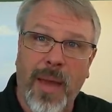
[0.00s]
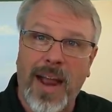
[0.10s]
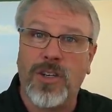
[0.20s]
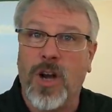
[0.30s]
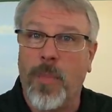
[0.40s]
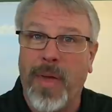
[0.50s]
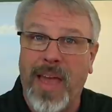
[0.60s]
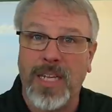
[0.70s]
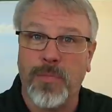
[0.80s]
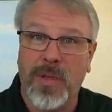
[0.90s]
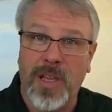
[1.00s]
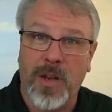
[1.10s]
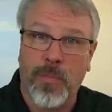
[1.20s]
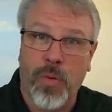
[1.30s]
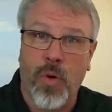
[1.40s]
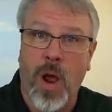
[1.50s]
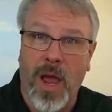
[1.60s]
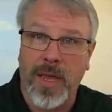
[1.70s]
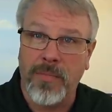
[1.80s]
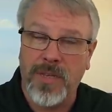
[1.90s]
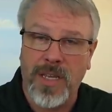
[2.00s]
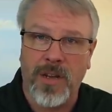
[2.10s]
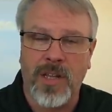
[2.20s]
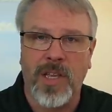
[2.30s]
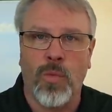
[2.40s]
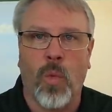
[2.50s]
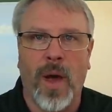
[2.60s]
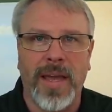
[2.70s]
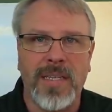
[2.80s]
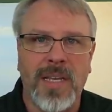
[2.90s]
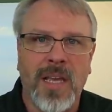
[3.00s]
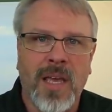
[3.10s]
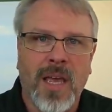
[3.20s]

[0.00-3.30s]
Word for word: backdrop has been primed in white.